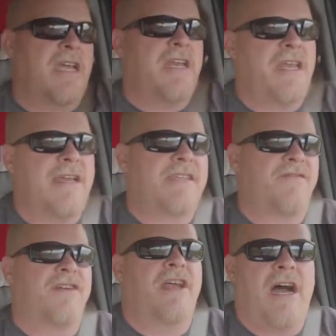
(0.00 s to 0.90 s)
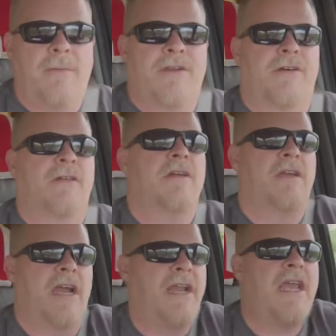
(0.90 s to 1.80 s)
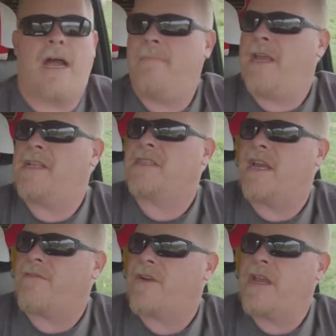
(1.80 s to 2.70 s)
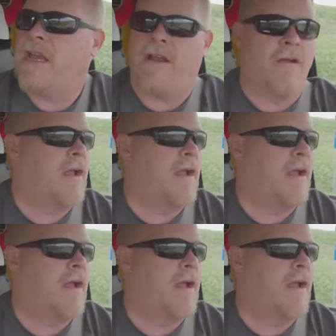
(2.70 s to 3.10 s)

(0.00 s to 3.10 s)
It is phenomenal. And he updates it every year.